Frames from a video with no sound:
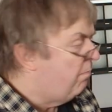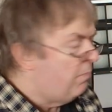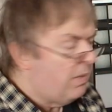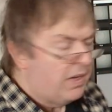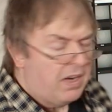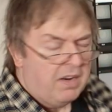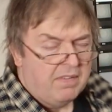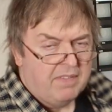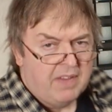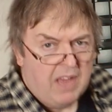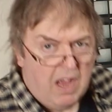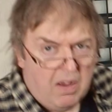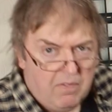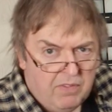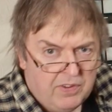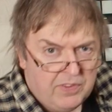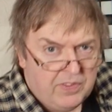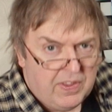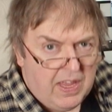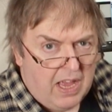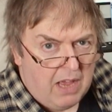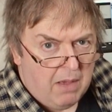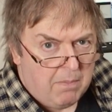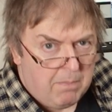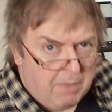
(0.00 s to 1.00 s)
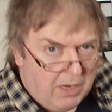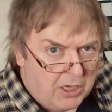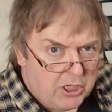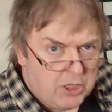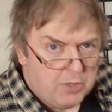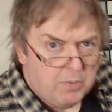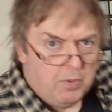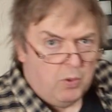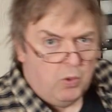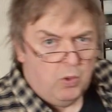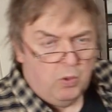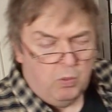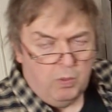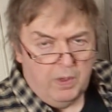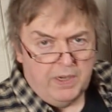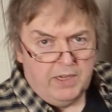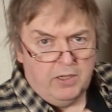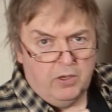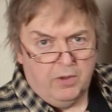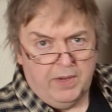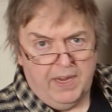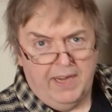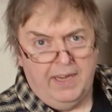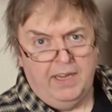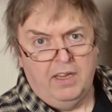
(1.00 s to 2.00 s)
But I covered that much more
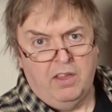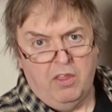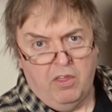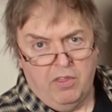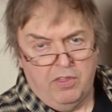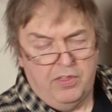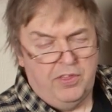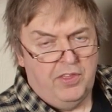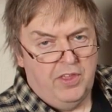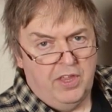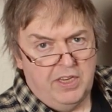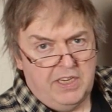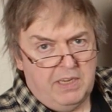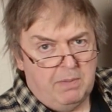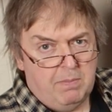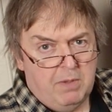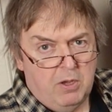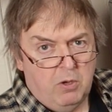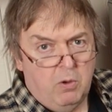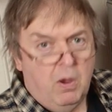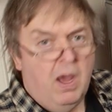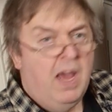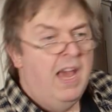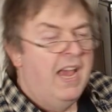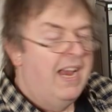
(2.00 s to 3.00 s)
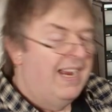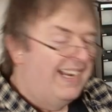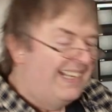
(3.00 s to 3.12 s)
when looking at the 30mm